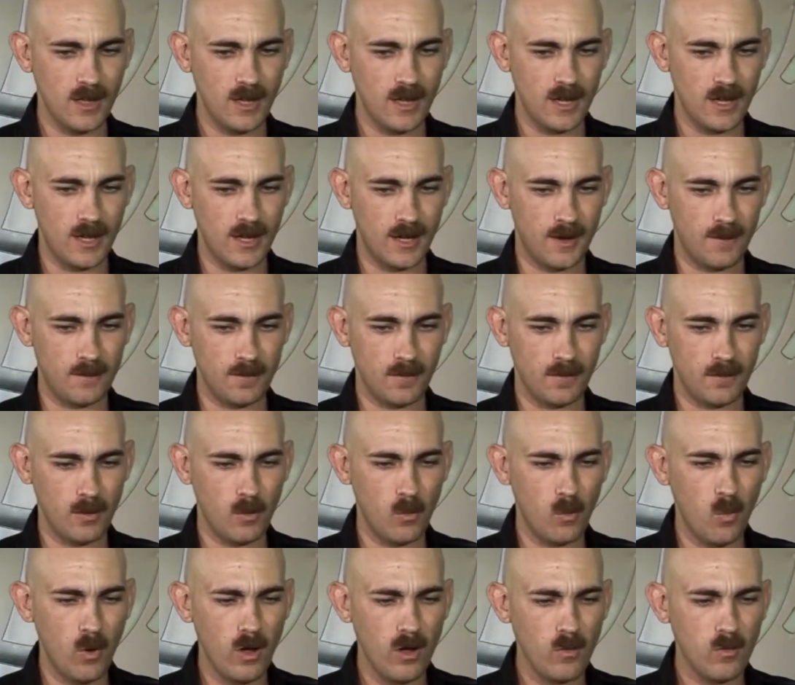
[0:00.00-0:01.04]
But
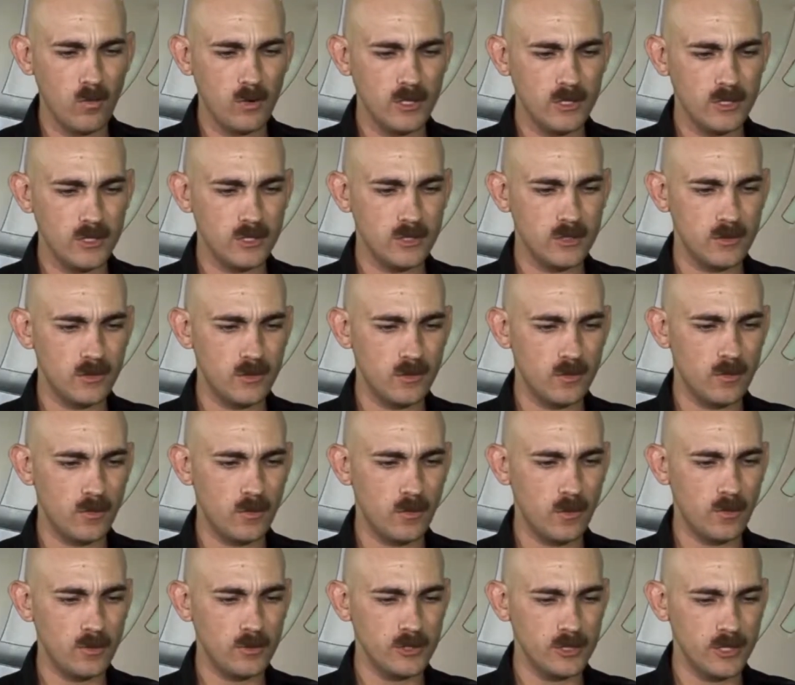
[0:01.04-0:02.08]
what was
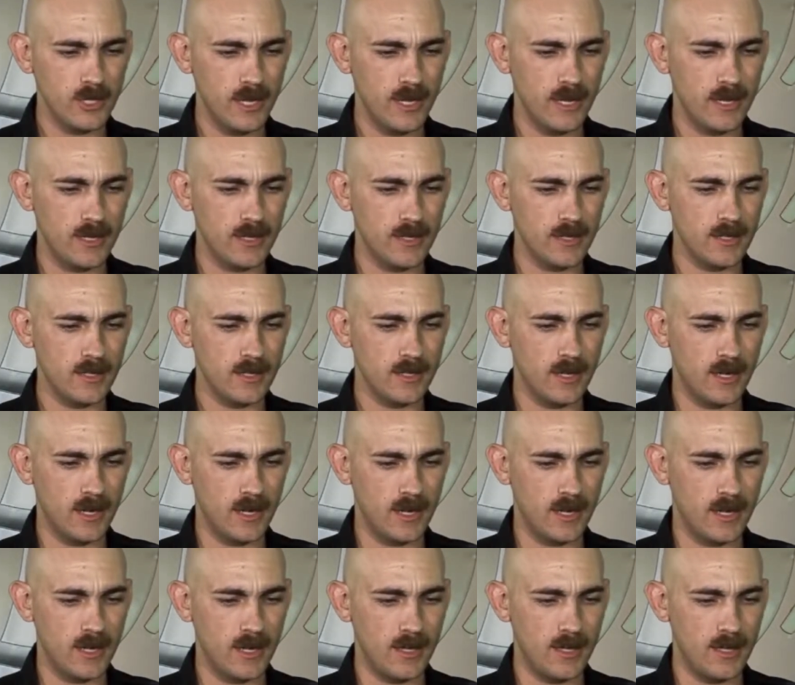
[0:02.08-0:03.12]
like?
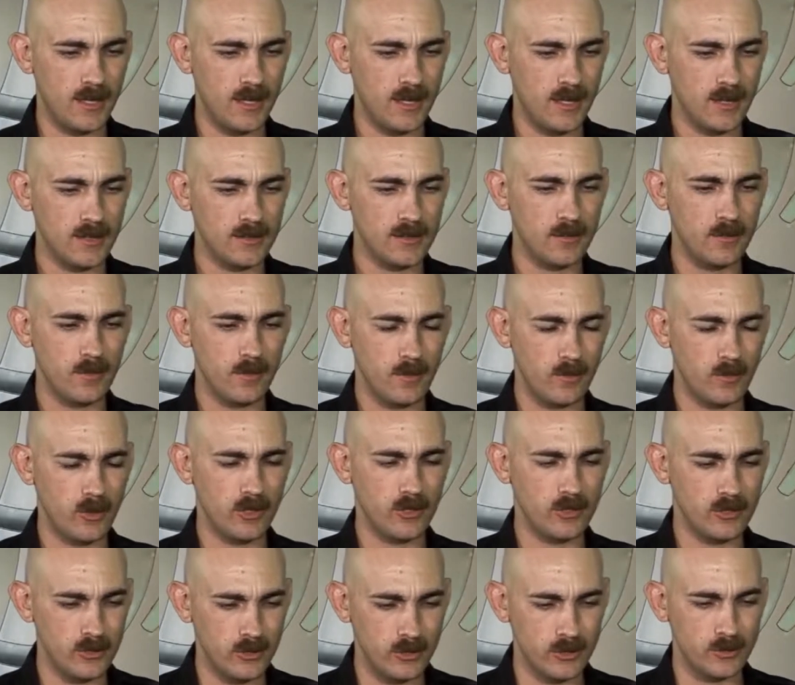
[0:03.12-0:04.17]
Because one of your
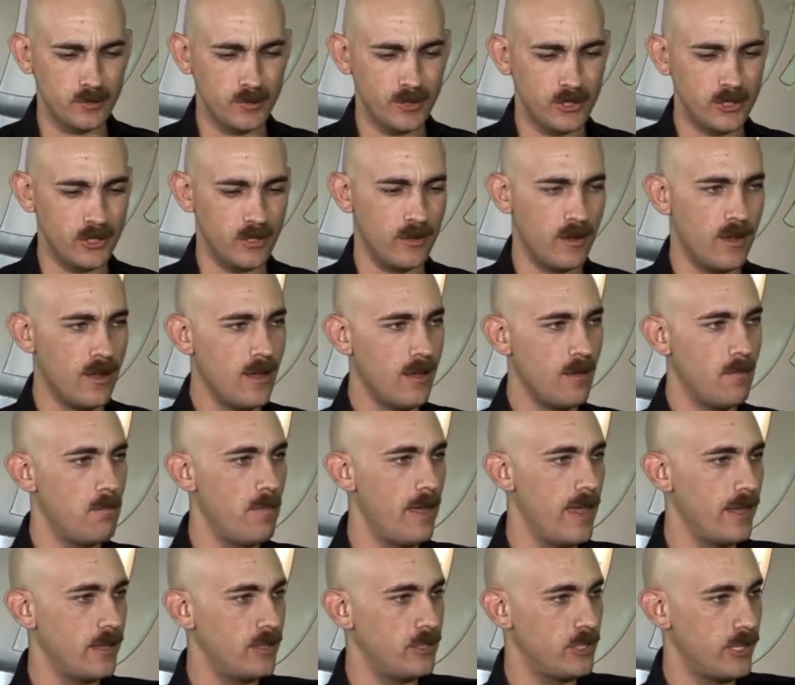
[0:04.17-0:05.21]
stories you mentioned
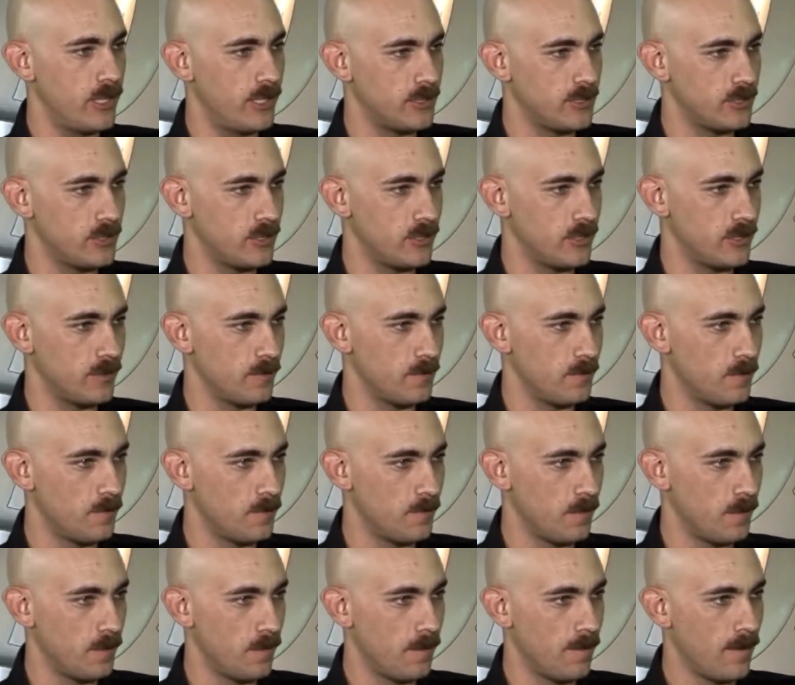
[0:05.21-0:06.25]
Manchester.
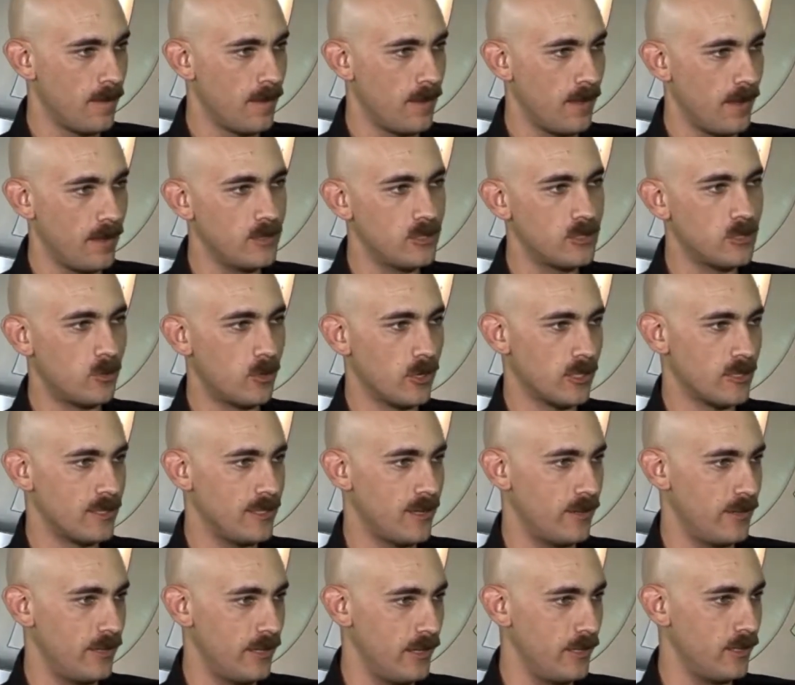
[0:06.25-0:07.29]
I used to work
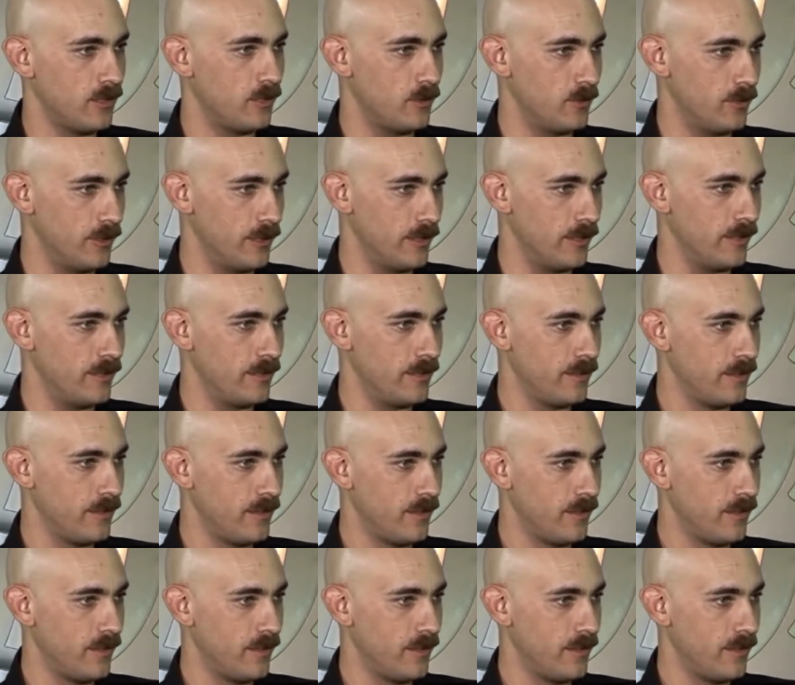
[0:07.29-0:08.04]
down in Inglewood.